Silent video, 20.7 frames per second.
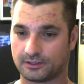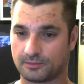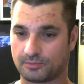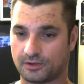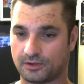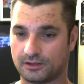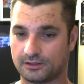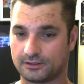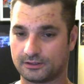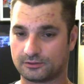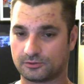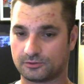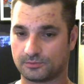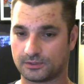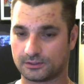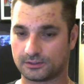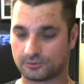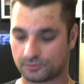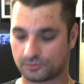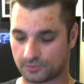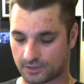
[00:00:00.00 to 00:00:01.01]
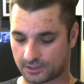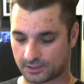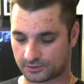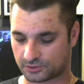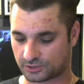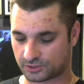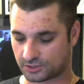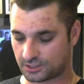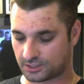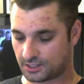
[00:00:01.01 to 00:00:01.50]
appealing to me too
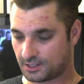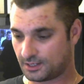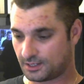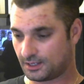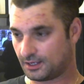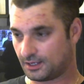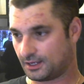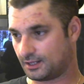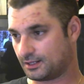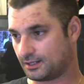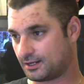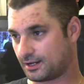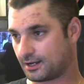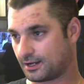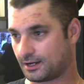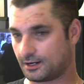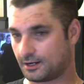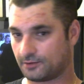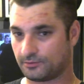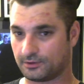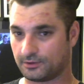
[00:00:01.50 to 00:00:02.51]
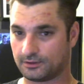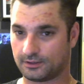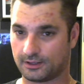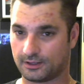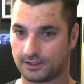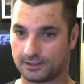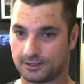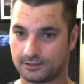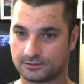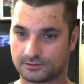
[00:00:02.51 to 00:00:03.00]
much. And then I kind of
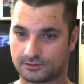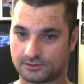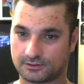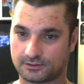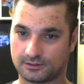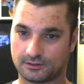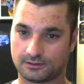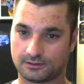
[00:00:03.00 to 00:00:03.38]
realized,